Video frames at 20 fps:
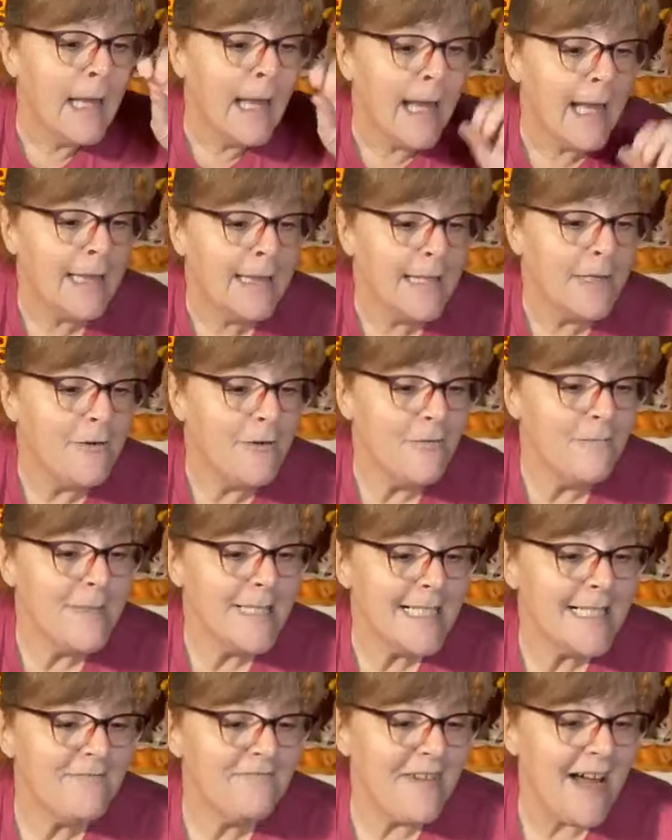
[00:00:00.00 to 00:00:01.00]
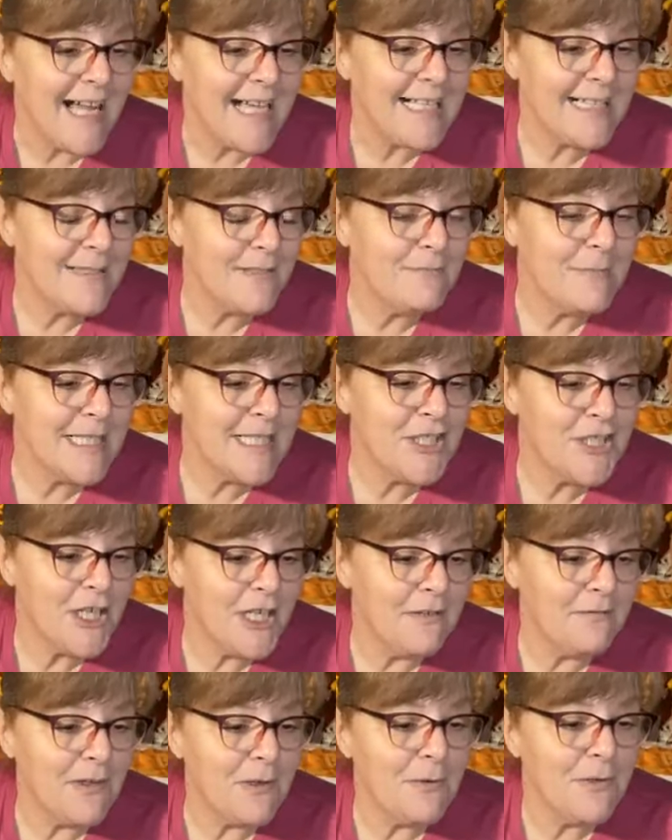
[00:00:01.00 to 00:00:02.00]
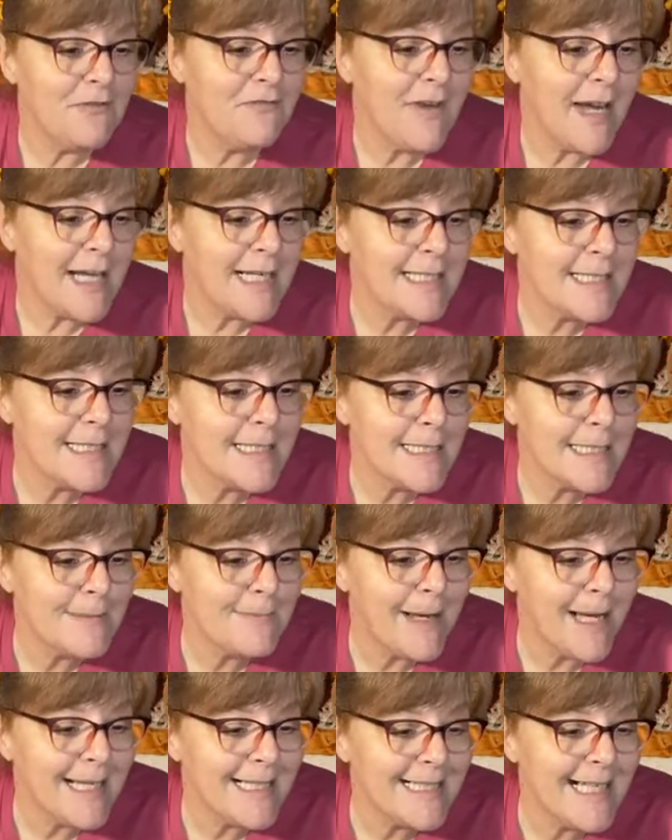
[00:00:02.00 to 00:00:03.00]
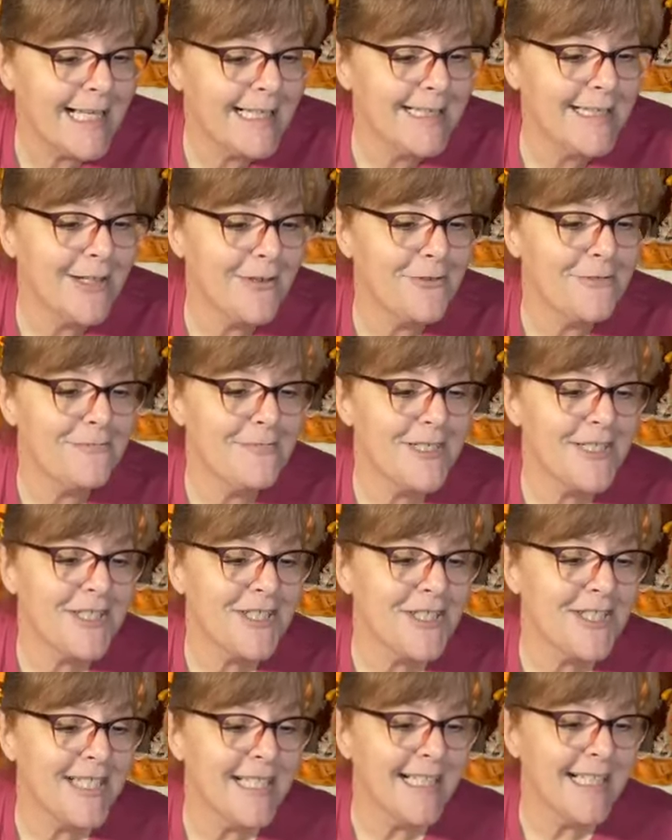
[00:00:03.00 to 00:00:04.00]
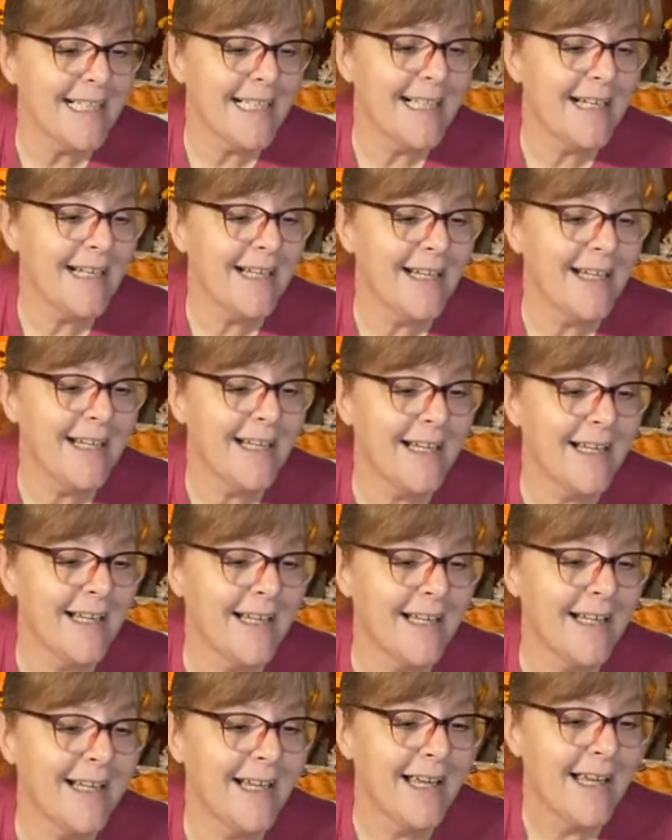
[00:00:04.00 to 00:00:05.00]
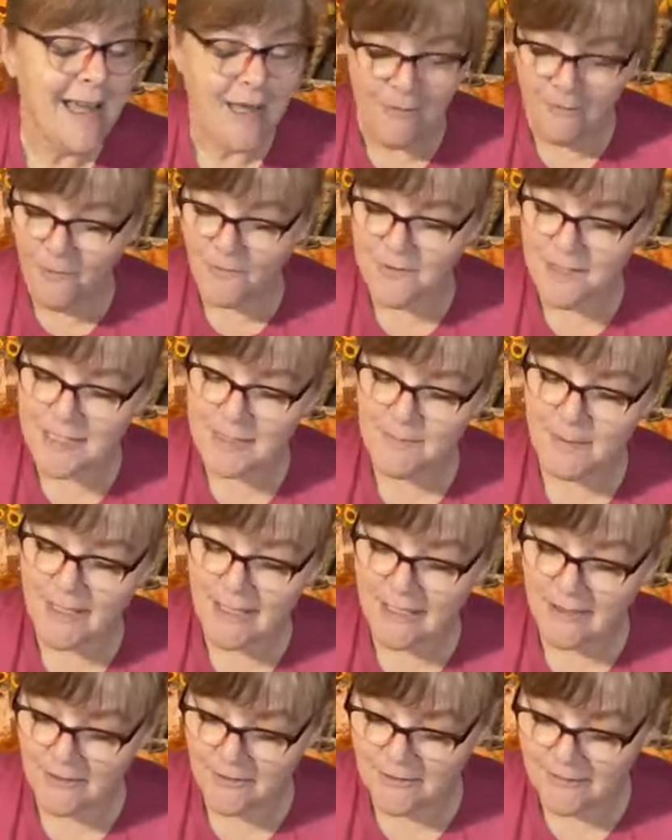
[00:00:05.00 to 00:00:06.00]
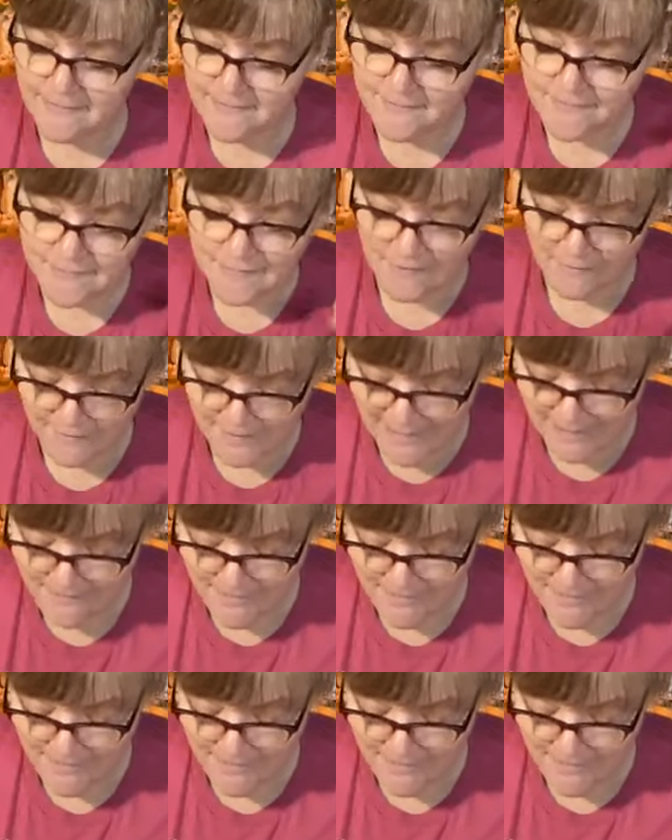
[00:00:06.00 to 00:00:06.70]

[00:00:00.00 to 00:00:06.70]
Hello, Miss Fox, Miss Jennifer with Fox and Smocks. Hello, Miss Sheila. Won't this be cute? Well,